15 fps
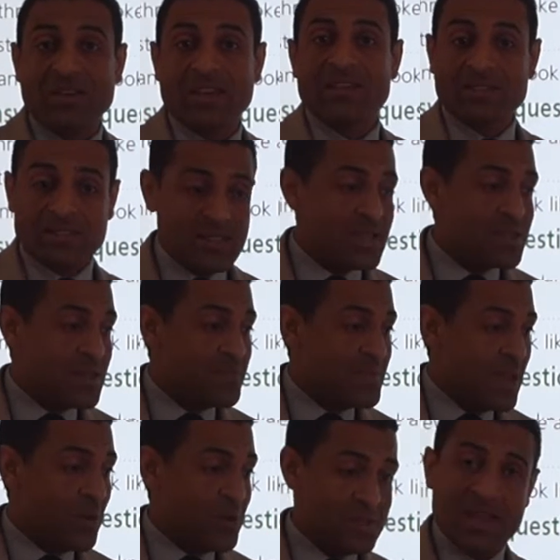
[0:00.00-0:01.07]
You can see
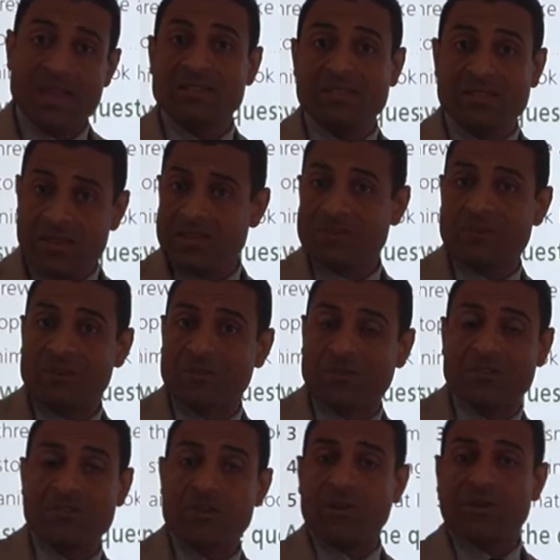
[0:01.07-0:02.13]
them nowadays. Lizards,